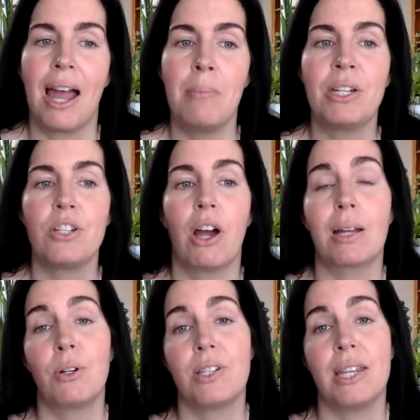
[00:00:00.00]
I'm going to talk
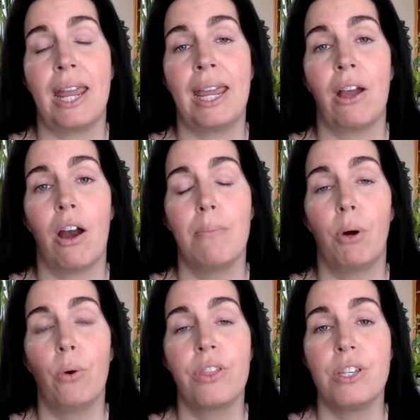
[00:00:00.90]
about today are
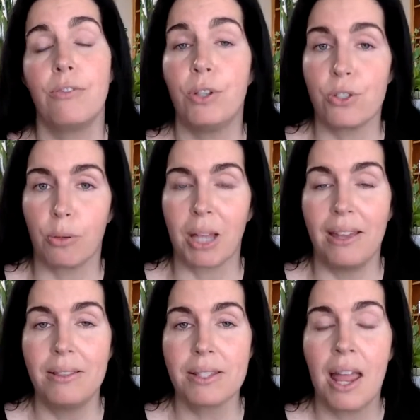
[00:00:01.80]
both diffuser
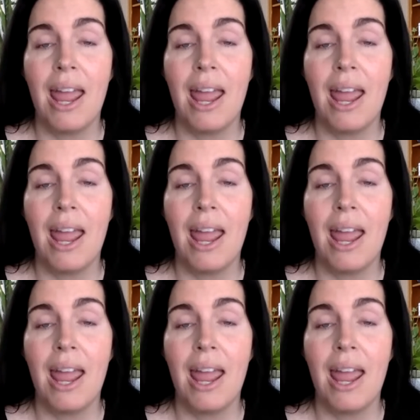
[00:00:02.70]
blends,